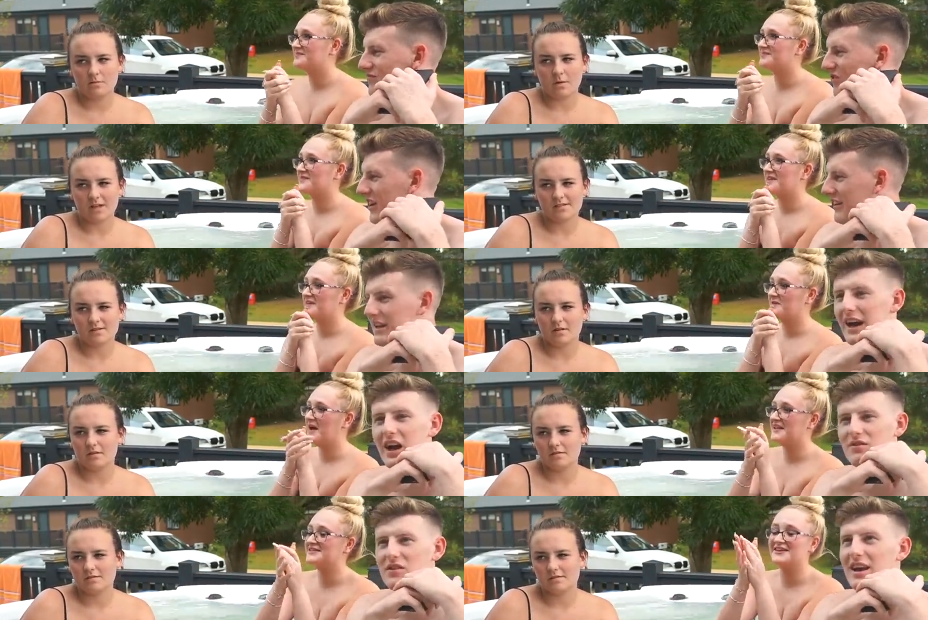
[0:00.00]
Speaker 1: Wet socks.
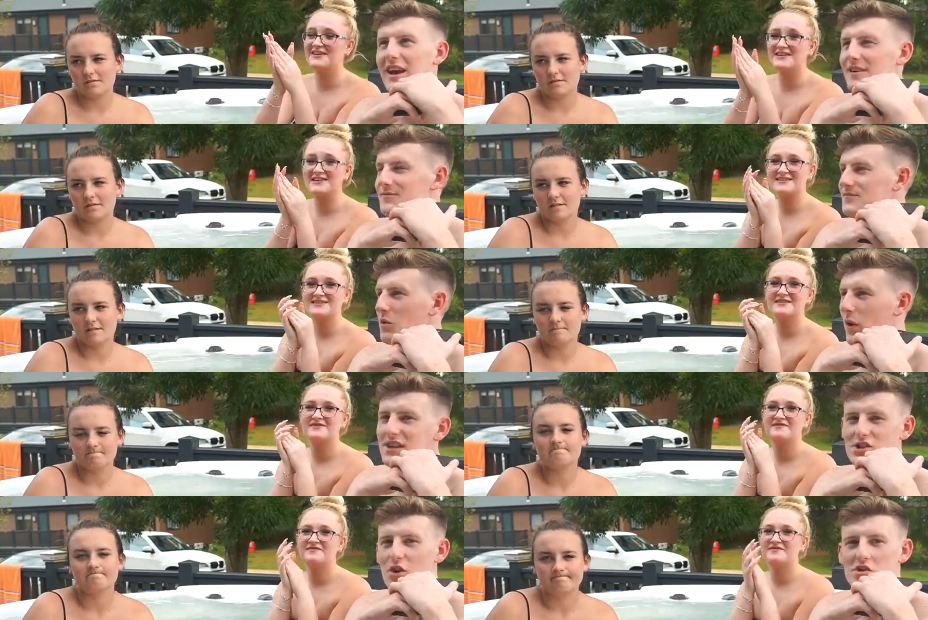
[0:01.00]
Yeah, wet yeah. Socks. Wet
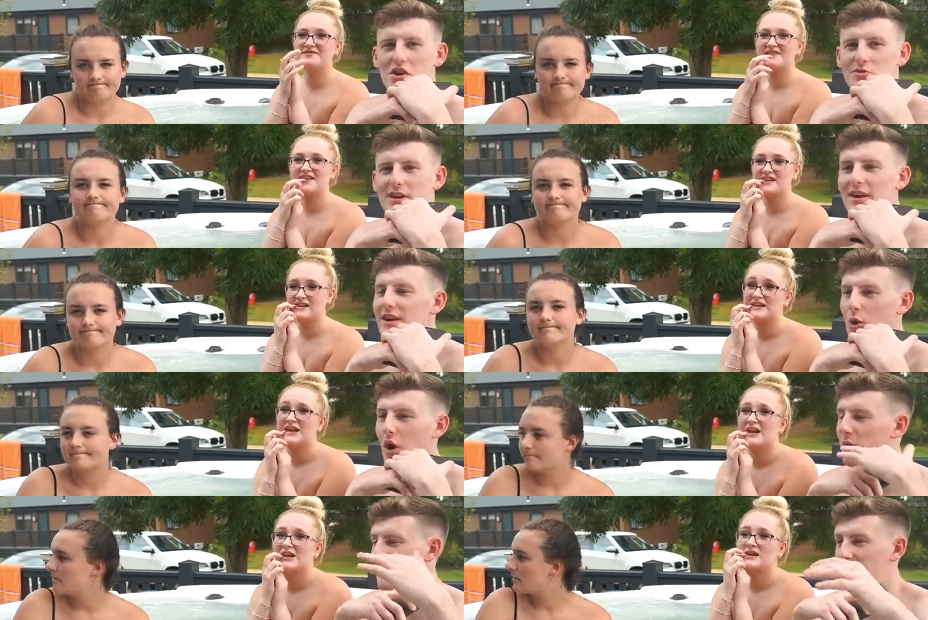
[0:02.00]
socks, hundred percent. Although
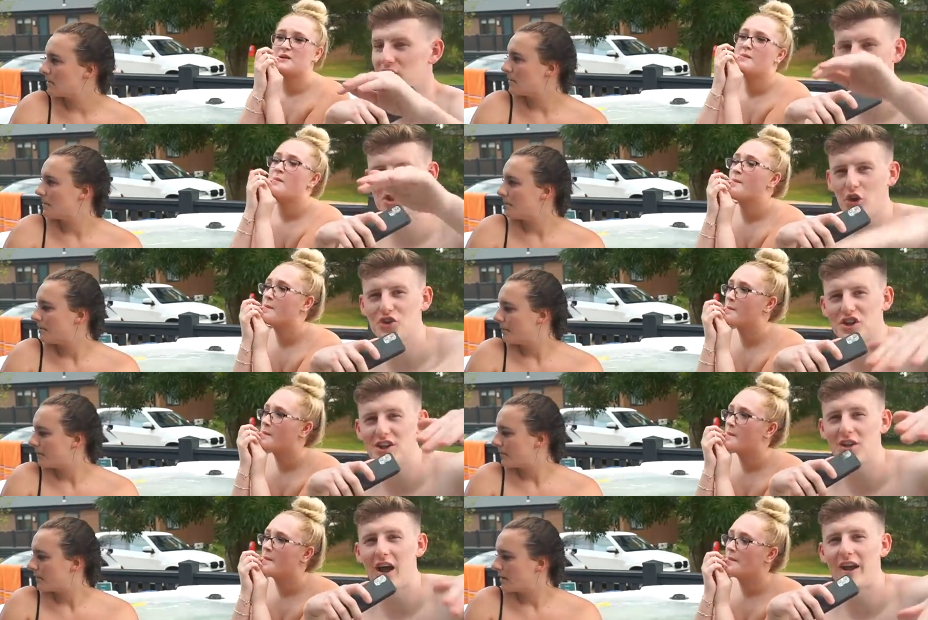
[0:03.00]
it'd be like
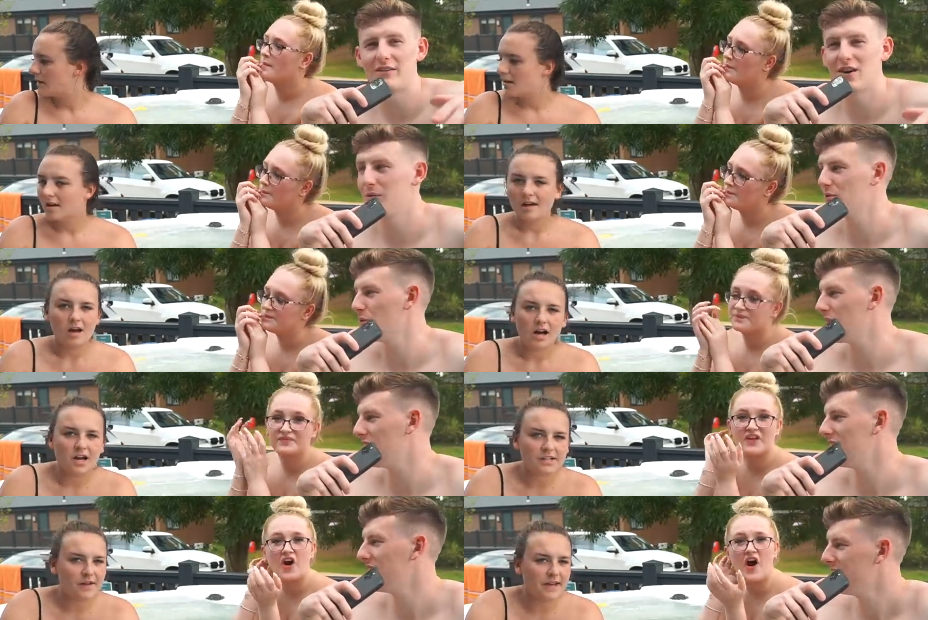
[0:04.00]
stodgy, like every time you walk in.
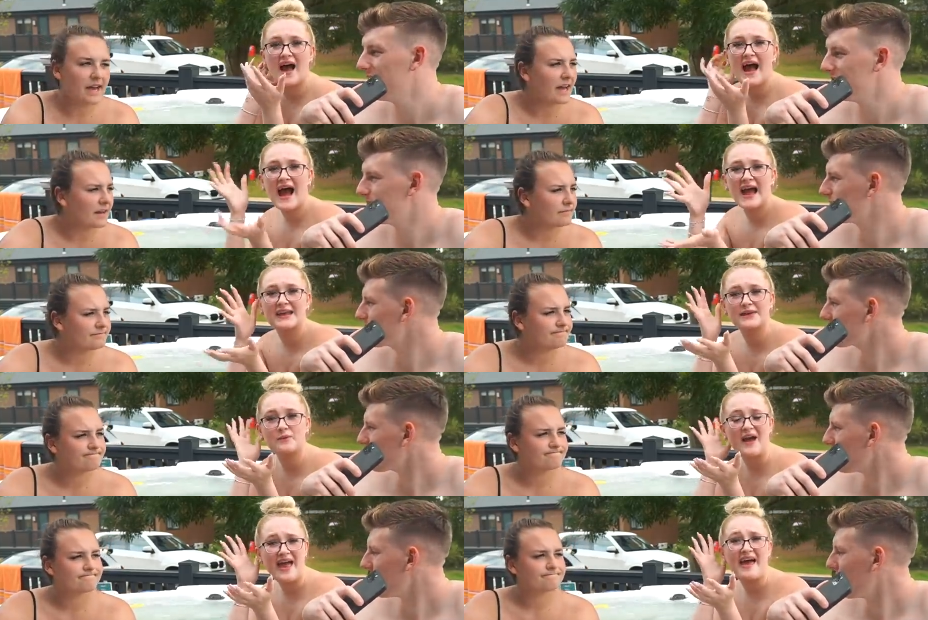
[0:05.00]
I don't care. I
Speaker 2: hate wet